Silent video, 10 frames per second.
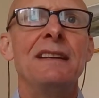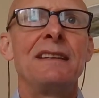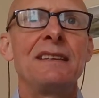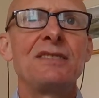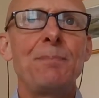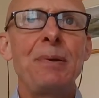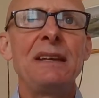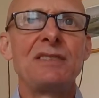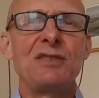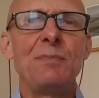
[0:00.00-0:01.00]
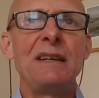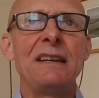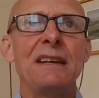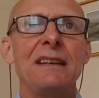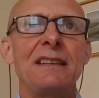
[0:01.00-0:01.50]
This appears
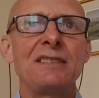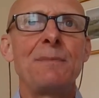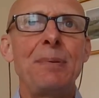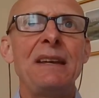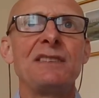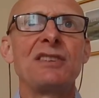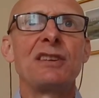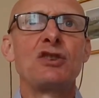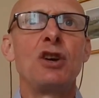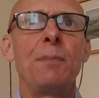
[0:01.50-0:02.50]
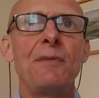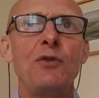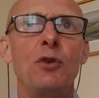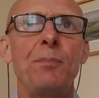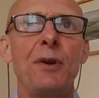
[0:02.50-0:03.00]
at the top of
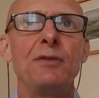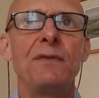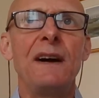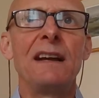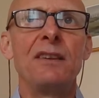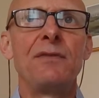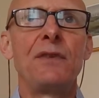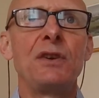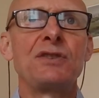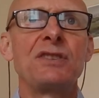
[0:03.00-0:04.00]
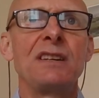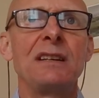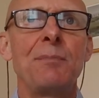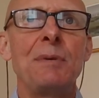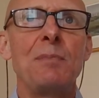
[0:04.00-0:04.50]
your profile and the first thing
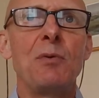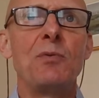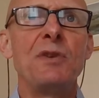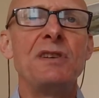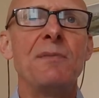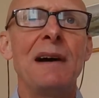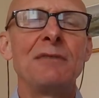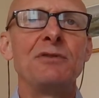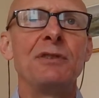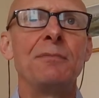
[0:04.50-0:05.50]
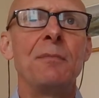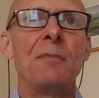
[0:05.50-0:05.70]
that people read about you.